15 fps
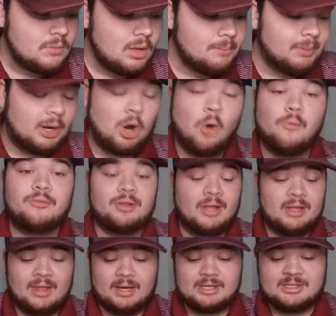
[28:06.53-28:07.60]
But hopefully,
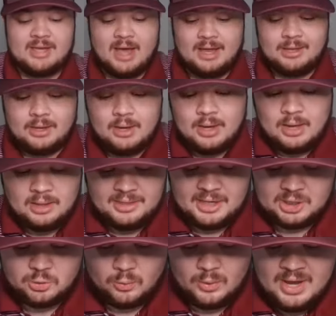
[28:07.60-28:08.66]
like I said,
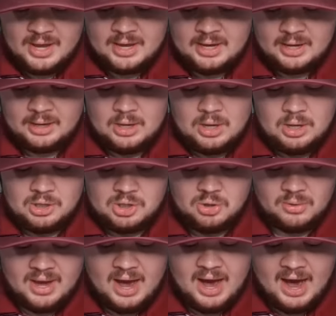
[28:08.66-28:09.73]
this week you
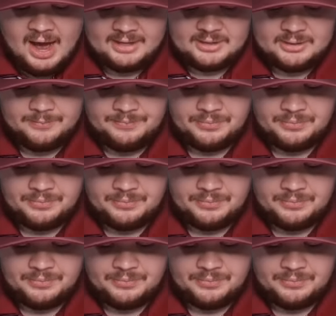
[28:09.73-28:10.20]
got